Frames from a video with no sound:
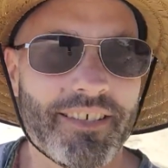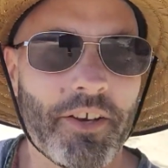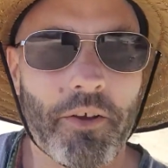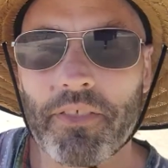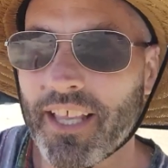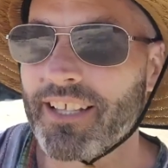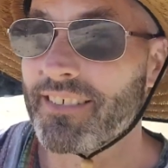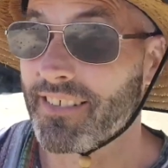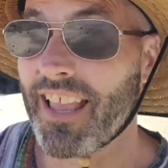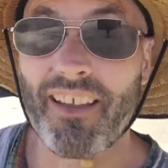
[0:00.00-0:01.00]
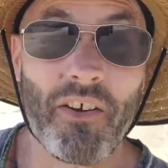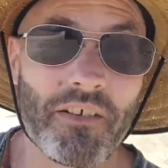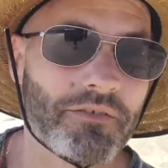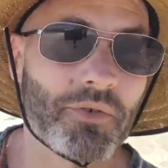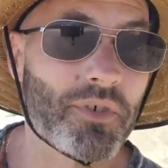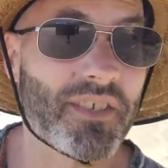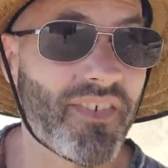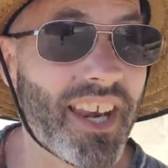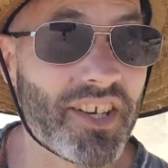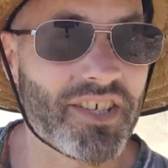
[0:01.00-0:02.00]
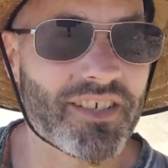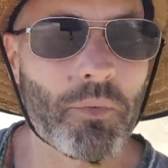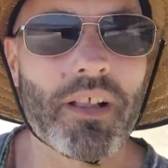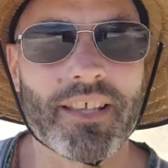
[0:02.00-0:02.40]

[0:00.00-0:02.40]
you know, things, sources of energy as well.